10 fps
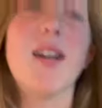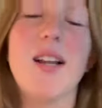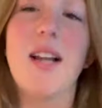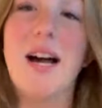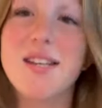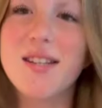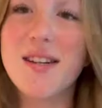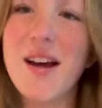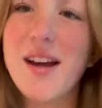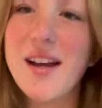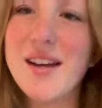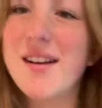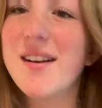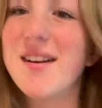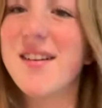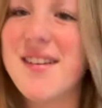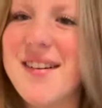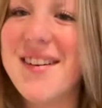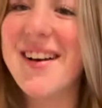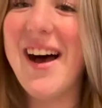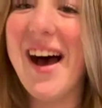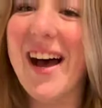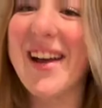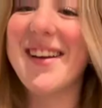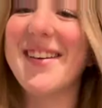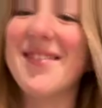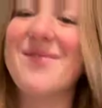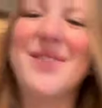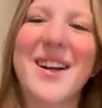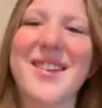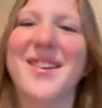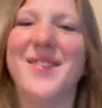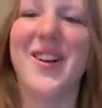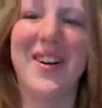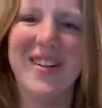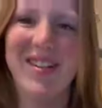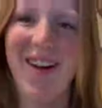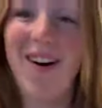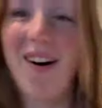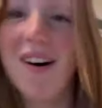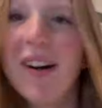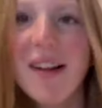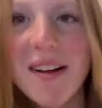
Last night I barely vlogged at all.